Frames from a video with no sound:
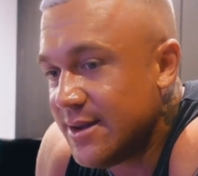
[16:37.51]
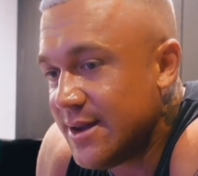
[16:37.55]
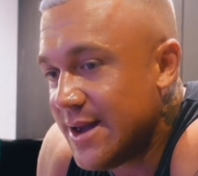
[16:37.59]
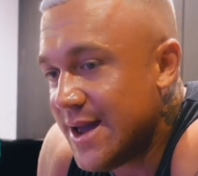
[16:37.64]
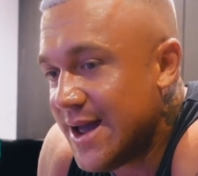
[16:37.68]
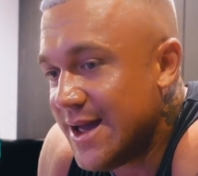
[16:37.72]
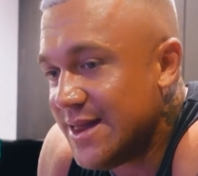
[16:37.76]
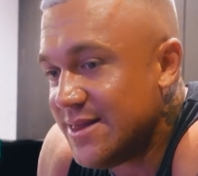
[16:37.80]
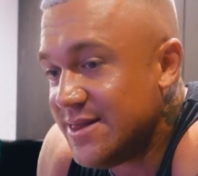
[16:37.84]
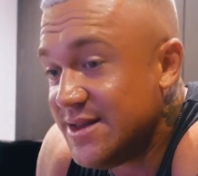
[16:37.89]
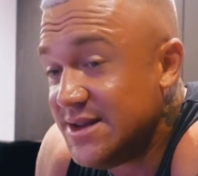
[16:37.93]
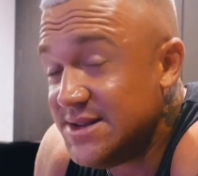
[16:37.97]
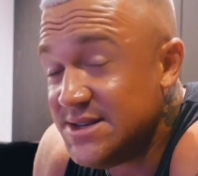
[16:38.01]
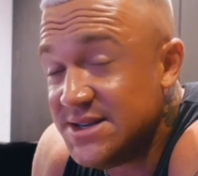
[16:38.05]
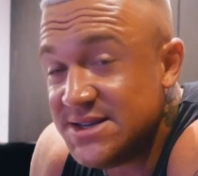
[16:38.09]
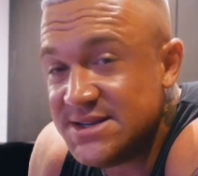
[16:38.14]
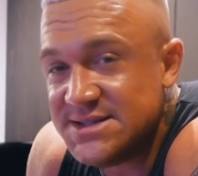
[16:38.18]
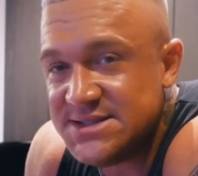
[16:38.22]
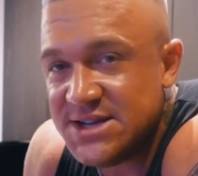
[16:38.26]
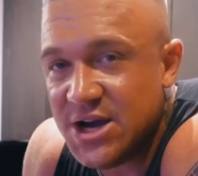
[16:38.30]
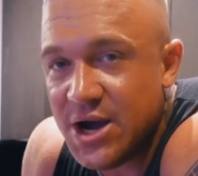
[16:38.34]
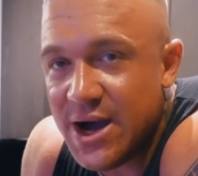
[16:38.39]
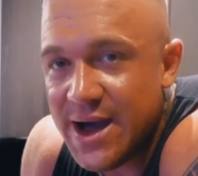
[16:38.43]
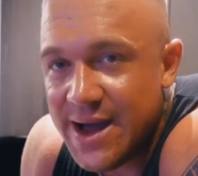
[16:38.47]
and the
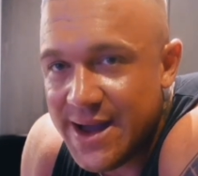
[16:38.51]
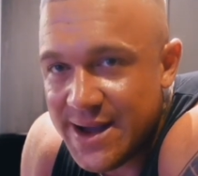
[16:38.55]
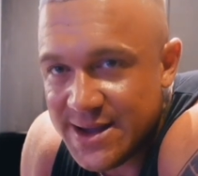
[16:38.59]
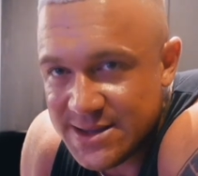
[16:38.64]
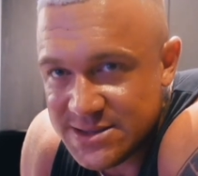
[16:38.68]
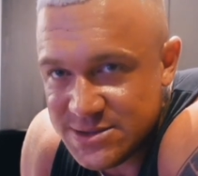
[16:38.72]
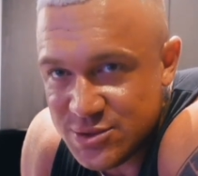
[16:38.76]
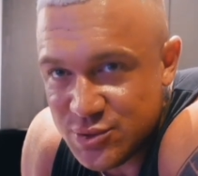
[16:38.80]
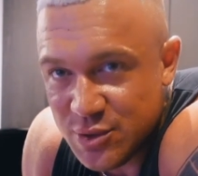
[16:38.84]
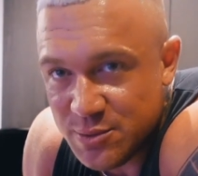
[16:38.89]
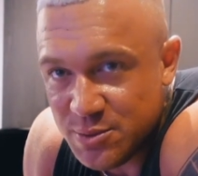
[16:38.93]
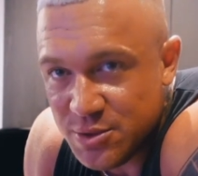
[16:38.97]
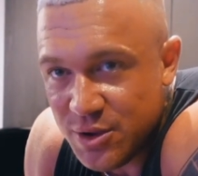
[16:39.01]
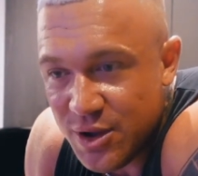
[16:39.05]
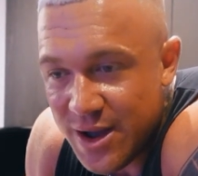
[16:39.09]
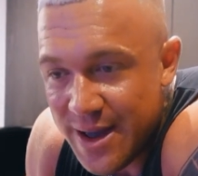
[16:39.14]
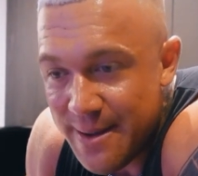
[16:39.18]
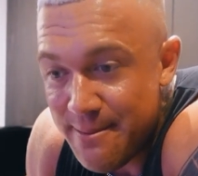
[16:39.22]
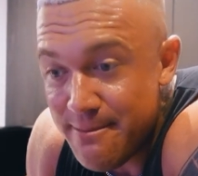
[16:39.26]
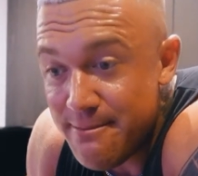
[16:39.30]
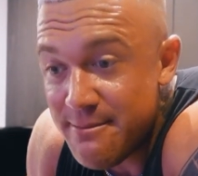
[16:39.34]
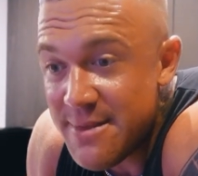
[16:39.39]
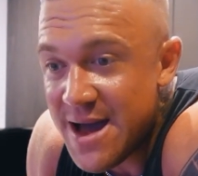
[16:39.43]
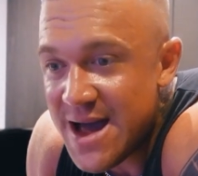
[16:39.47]
desire to
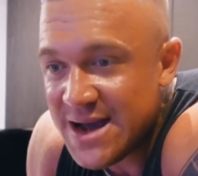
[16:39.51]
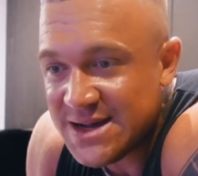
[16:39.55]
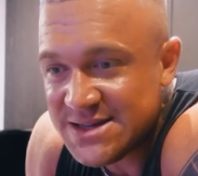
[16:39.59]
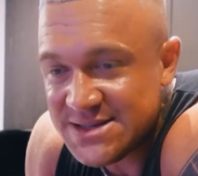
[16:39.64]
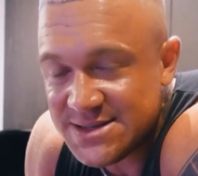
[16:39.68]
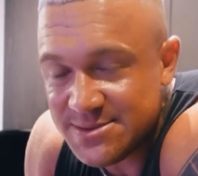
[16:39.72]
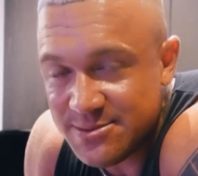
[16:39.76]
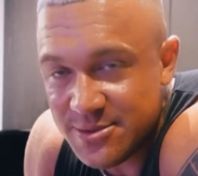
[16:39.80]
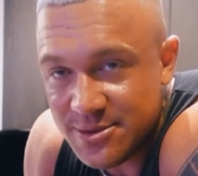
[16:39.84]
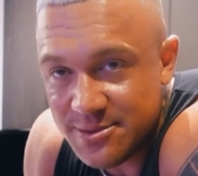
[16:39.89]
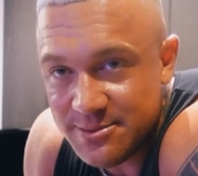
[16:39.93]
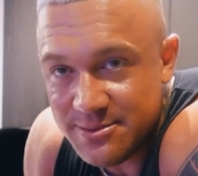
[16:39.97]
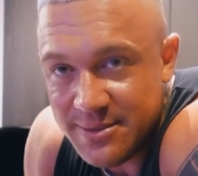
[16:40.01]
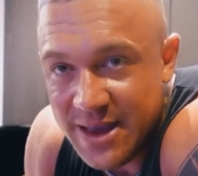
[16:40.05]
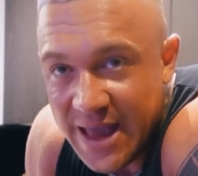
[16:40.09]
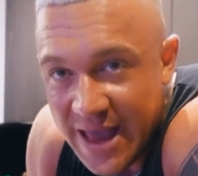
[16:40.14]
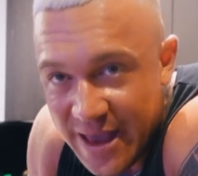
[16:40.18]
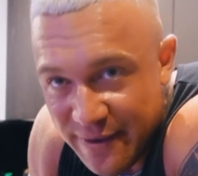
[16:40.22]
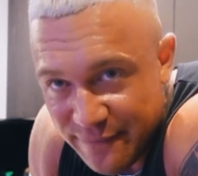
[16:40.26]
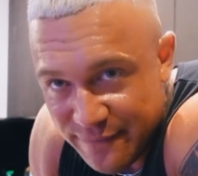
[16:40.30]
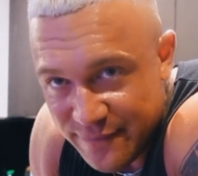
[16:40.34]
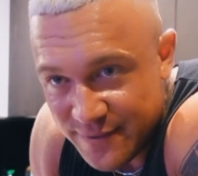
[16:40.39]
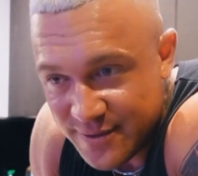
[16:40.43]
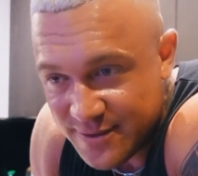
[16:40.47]
apply maximum
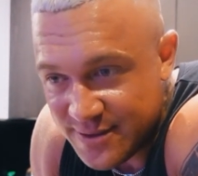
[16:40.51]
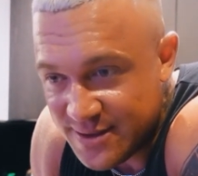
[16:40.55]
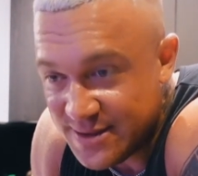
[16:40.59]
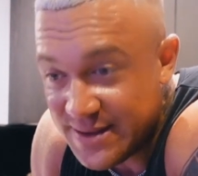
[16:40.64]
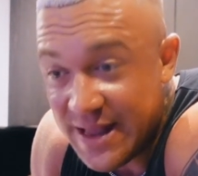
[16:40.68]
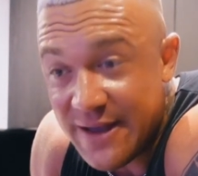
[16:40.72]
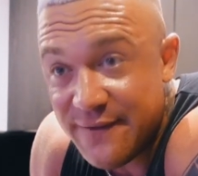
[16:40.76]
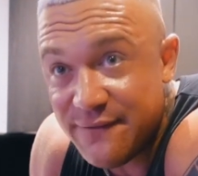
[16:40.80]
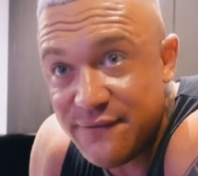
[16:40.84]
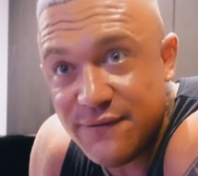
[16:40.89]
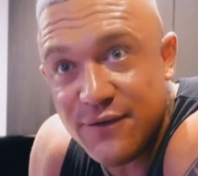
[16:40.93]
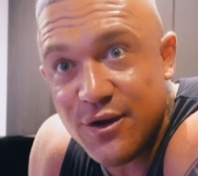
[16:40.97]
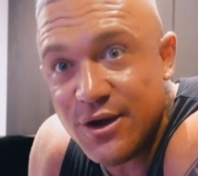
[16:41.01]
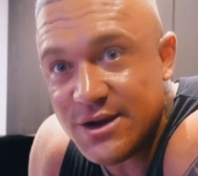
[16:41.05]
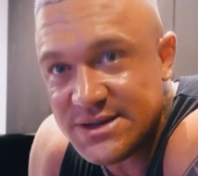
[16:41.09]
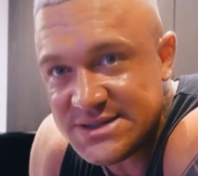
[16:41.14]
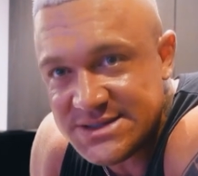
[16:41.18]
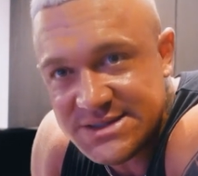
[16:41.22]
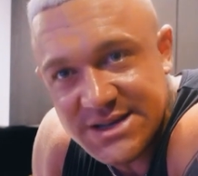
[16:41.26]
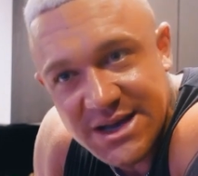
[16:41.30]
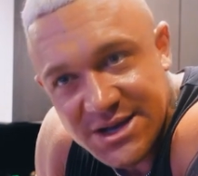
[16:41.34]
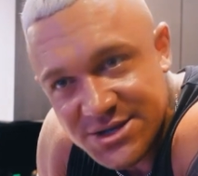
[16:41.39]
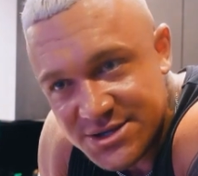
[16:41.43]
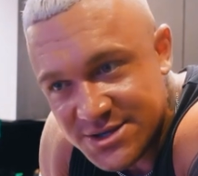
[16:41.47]
effort in that
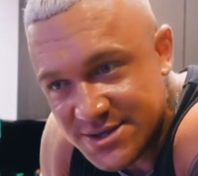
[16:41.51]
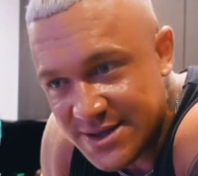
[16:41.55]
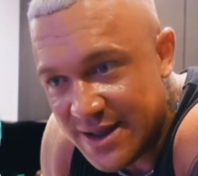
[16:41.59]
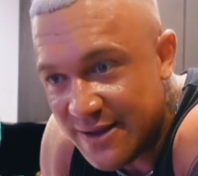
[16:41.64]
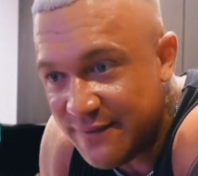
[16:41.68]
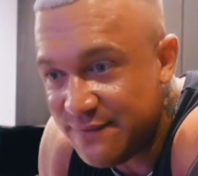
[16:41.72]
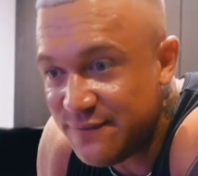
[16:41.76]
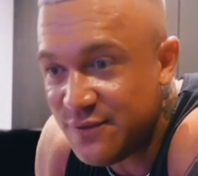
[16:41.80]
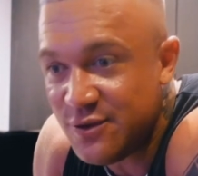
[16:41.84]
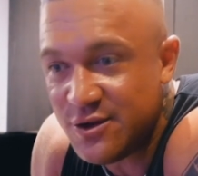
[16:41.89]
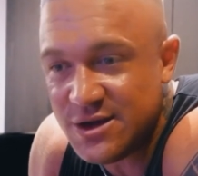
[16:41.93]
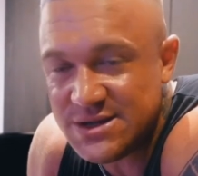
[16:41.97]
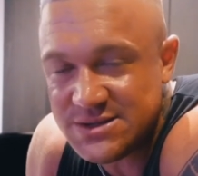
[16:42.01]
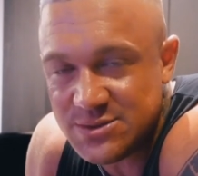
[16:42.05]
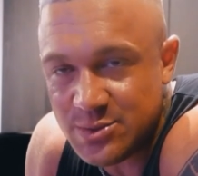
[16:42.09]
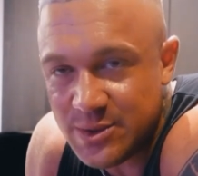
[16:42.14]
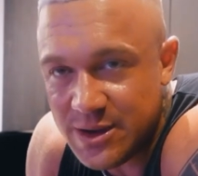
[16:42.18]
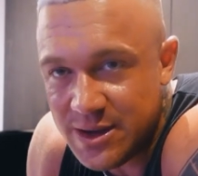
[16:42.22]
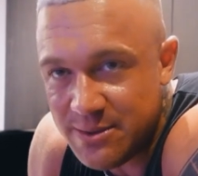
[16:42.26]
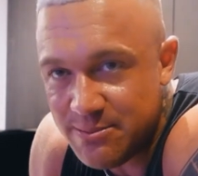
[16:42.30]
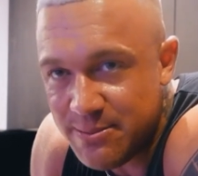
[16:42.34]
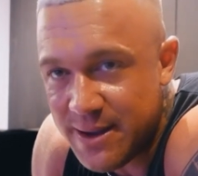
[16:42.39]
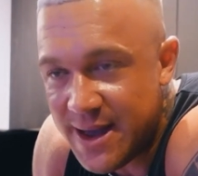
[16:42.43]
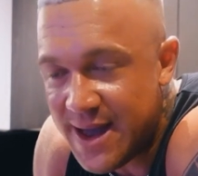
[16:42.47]
first session, that first
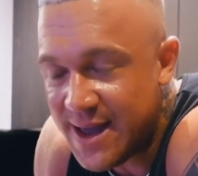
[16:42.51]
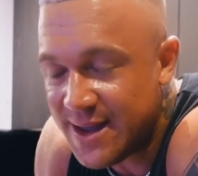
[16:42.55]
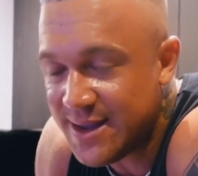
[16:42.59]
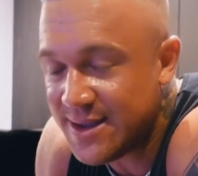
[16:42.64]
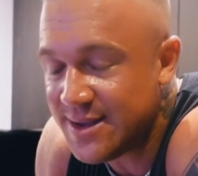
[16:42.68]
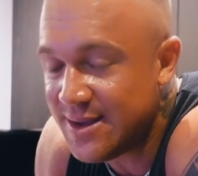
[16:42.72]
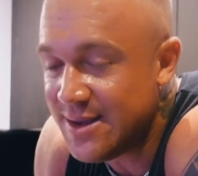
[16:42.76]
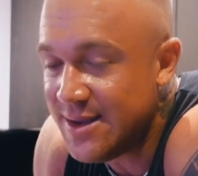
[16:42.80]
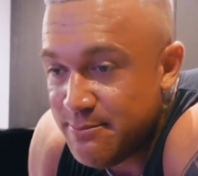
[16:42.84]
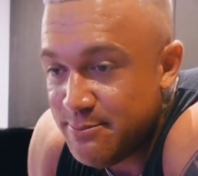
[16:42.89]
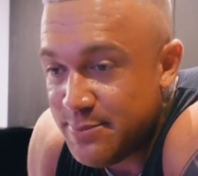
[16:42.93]
week back,